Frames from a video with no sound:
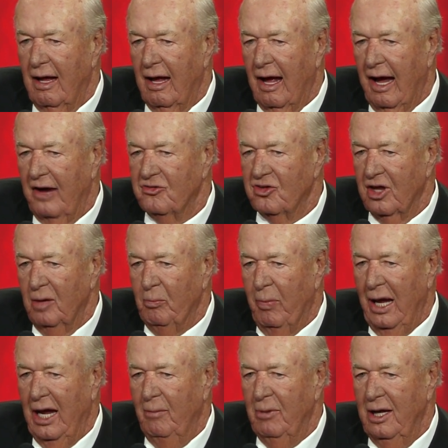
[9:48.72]
I said,
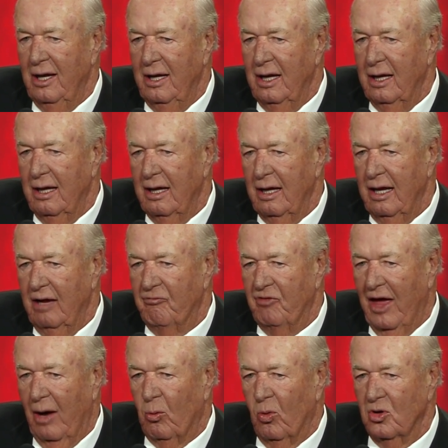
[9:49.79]
baby, if
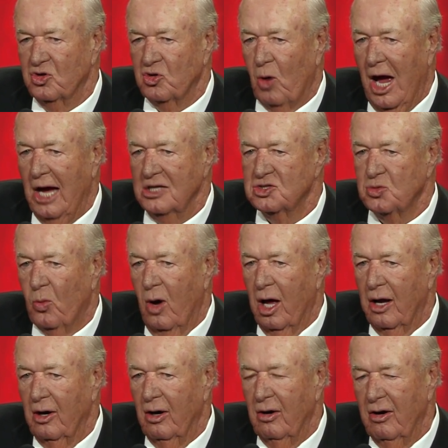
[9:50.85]
that was ice
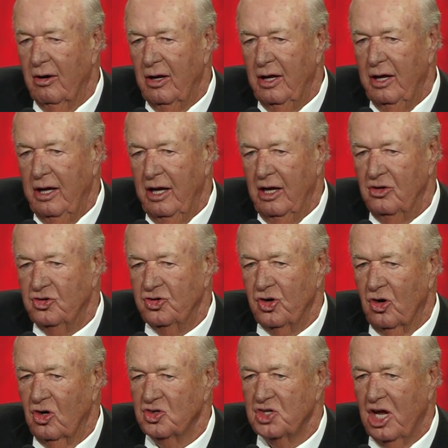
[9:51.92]
water, it
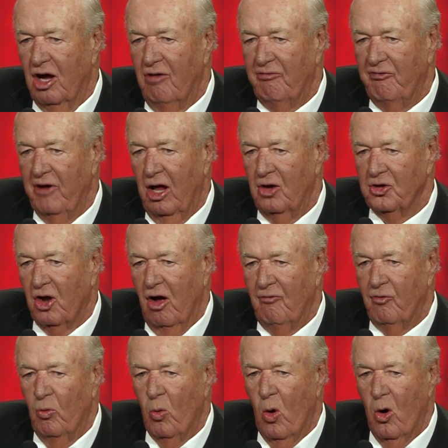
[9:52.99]
sure as hell felt
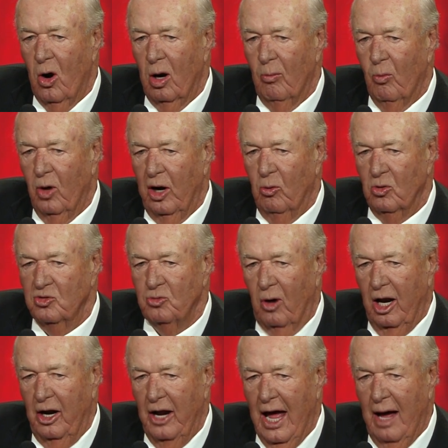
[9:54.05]
awful warm when it was
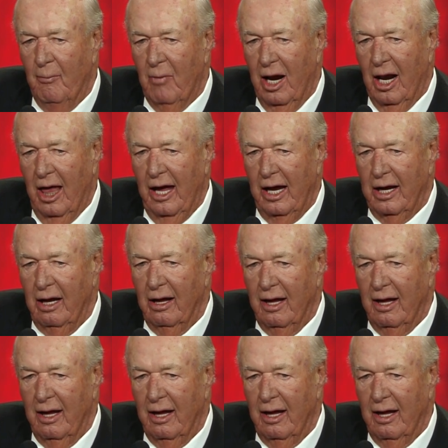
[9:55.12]
running down my leg.